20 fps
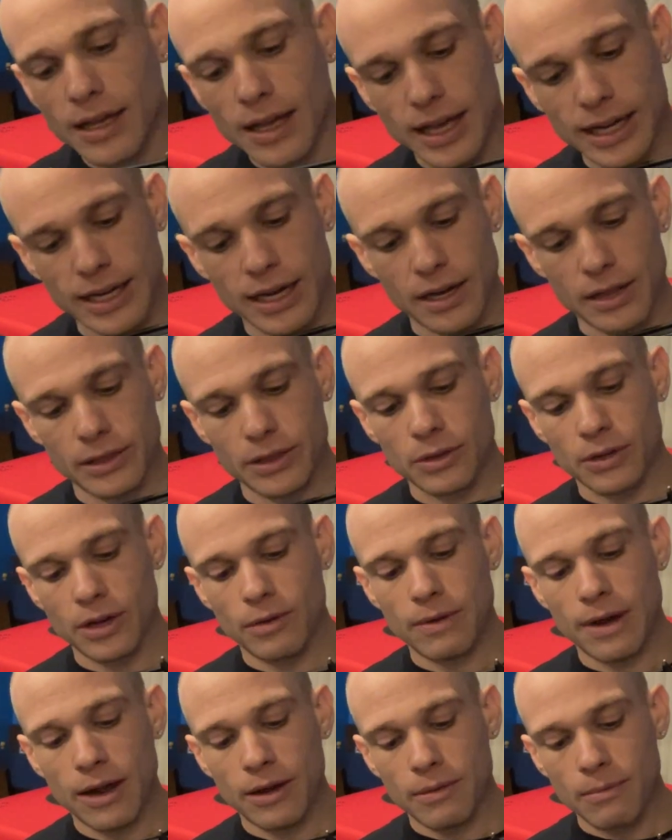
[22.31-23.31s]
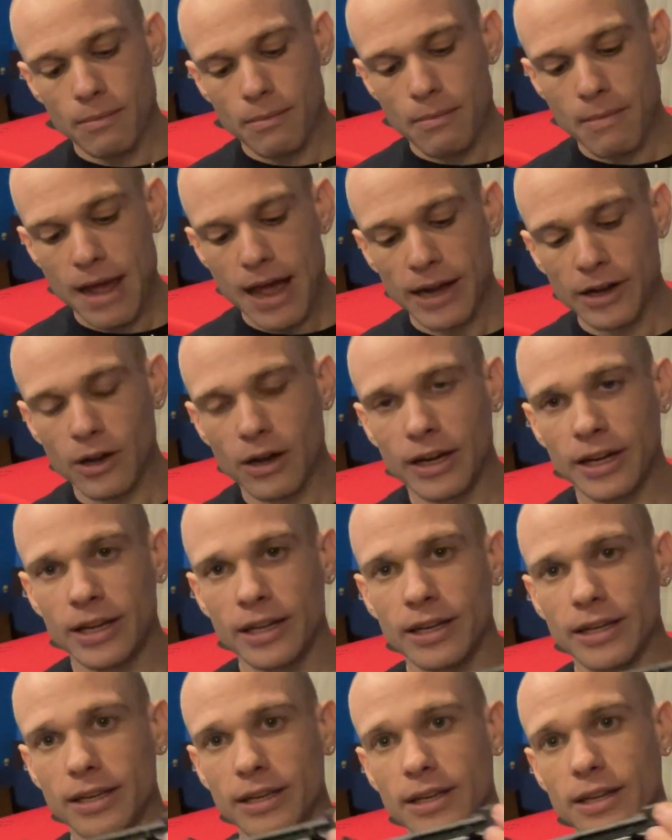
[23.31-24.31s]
I got a 30-round mag on it.